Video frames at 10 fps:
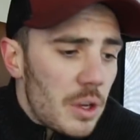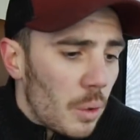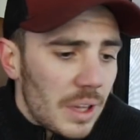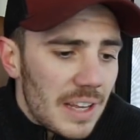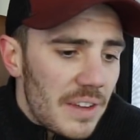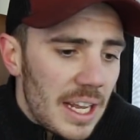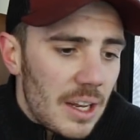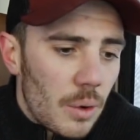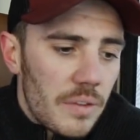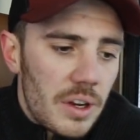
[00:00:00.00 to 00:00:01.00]
you don't live in it,
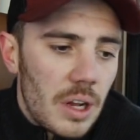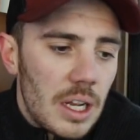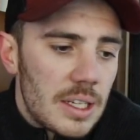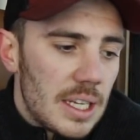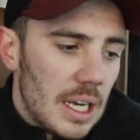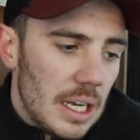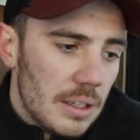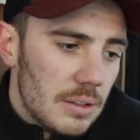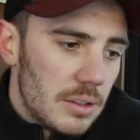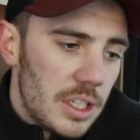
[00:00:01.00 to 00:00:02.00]
or if you're not
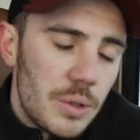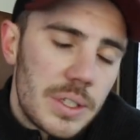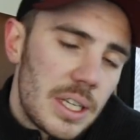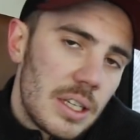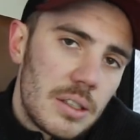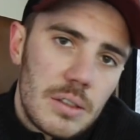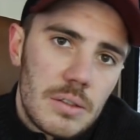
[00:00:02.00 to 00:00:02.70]
using it